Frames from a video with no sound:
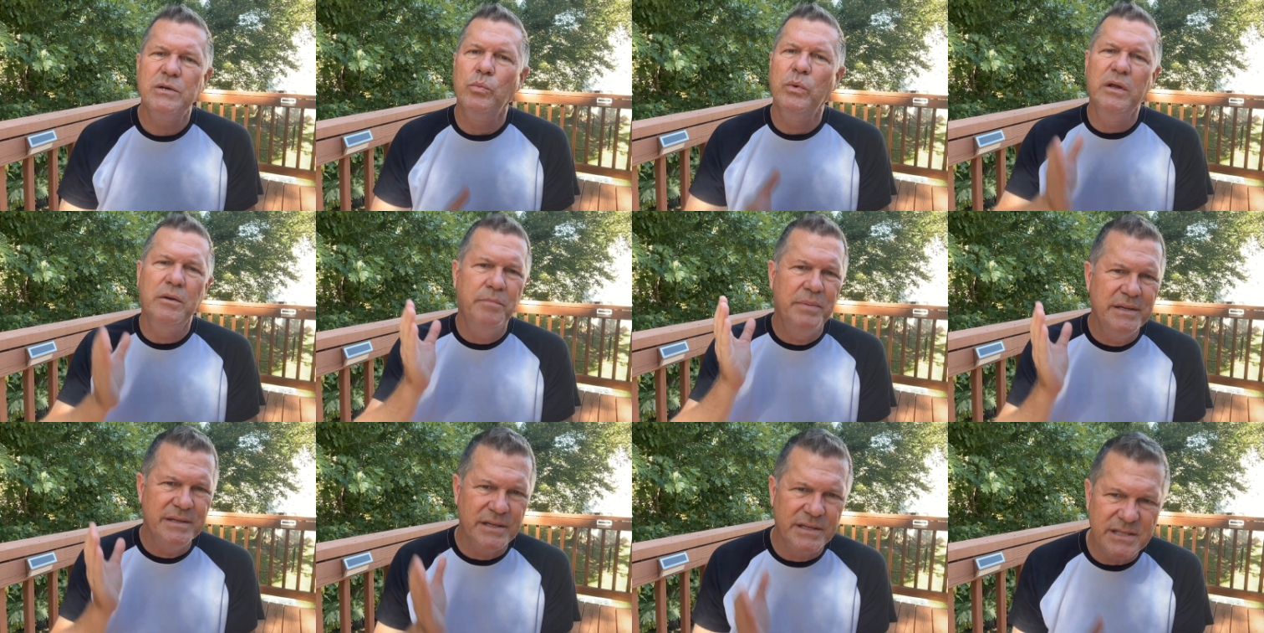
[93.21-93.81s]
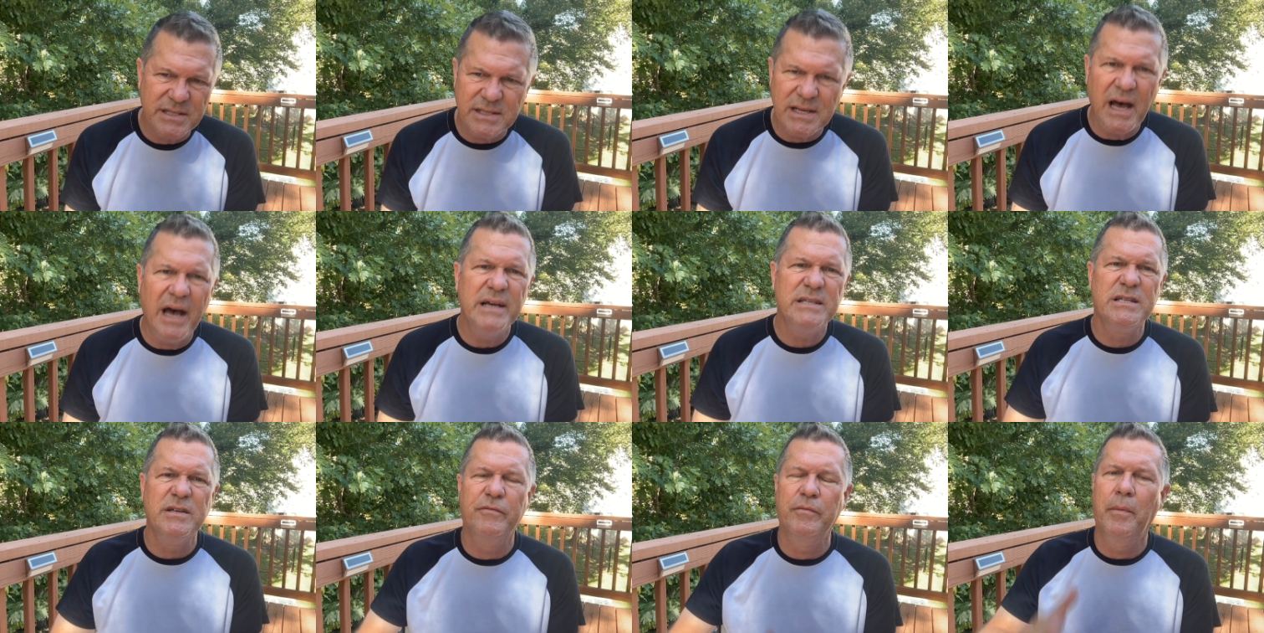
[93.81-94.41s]
We'd be
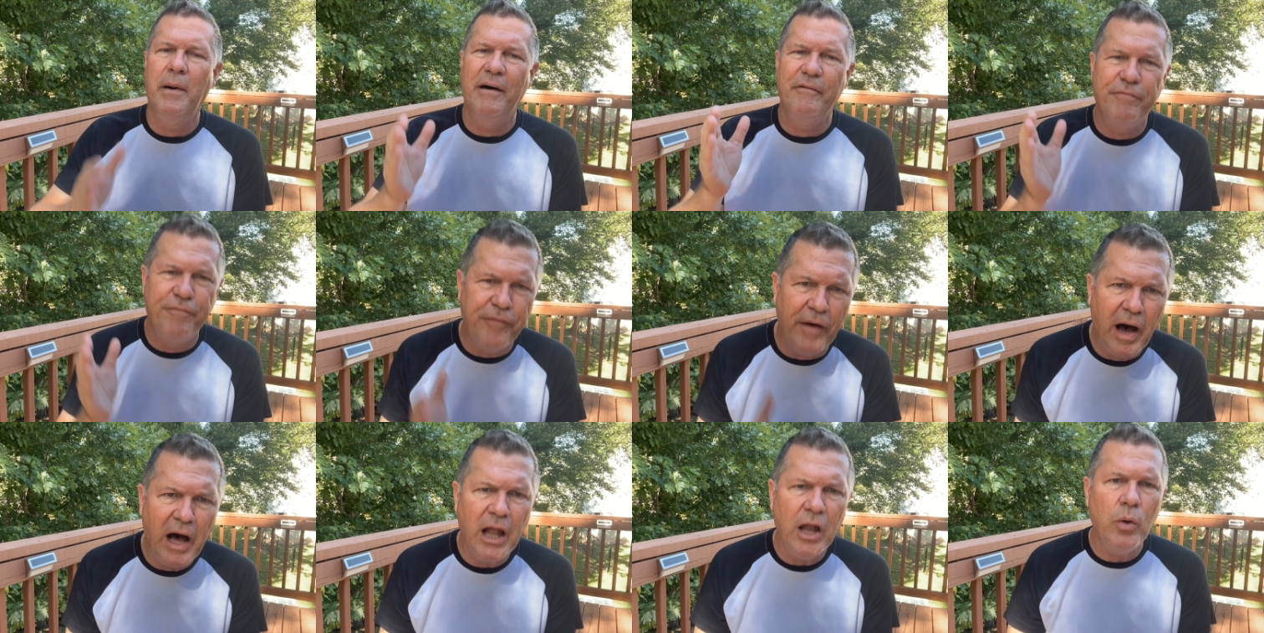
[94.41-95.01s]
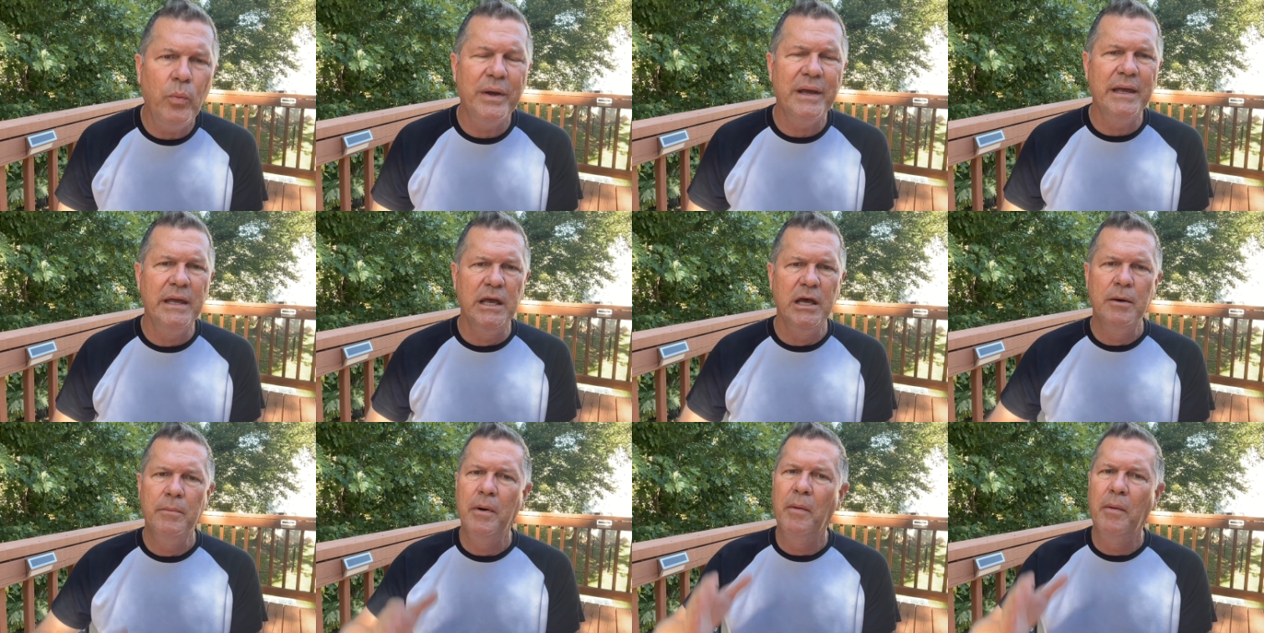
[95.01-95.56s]
decisive about following him,